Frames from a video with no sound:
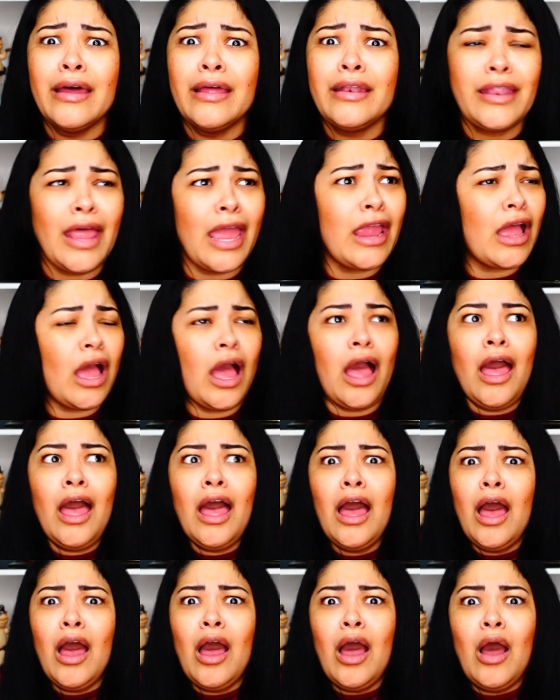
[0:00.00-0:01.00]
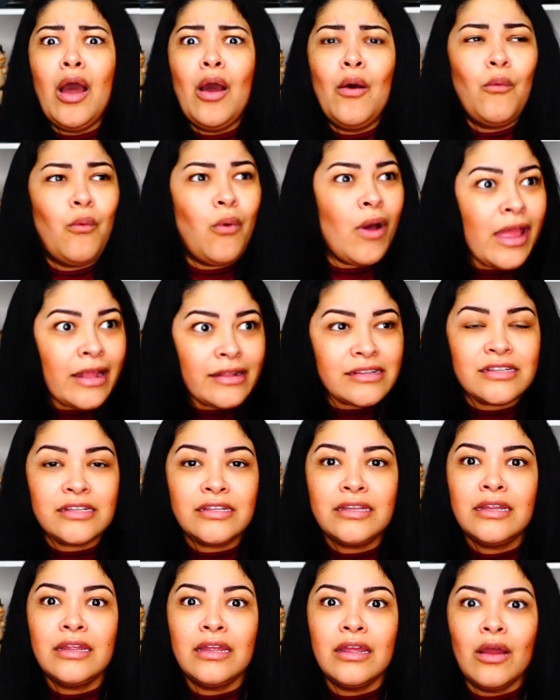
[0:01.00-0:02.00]
Like, what?
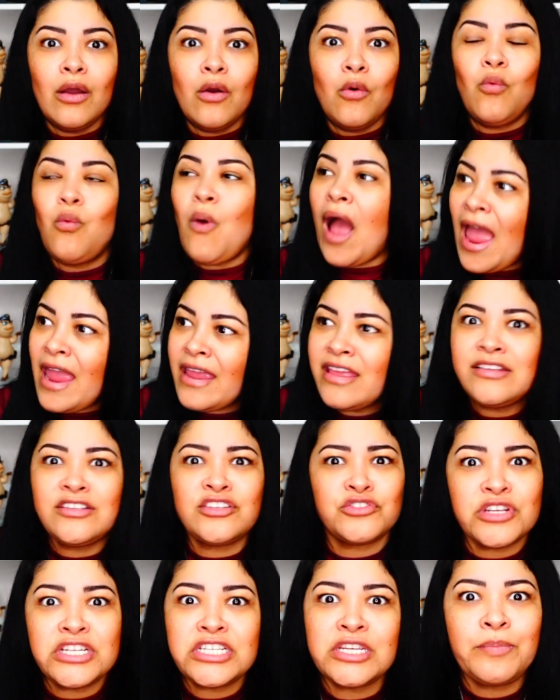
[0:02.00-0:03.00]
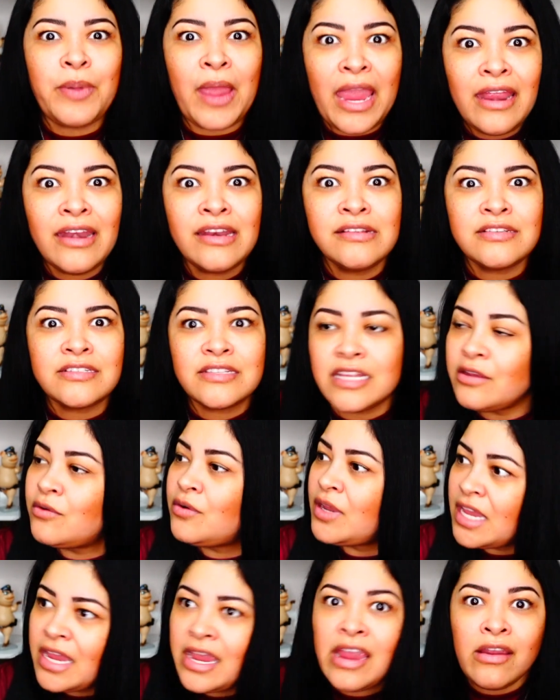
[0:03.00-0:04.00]
Why is Trisha Paytas still
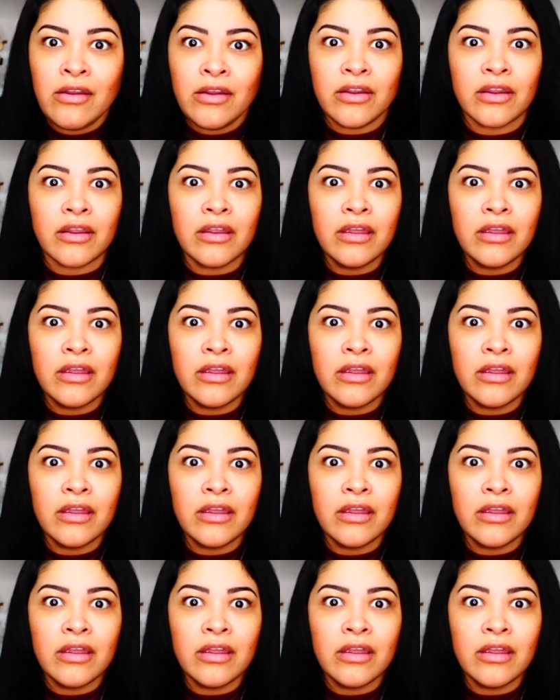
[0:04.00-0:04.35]
here?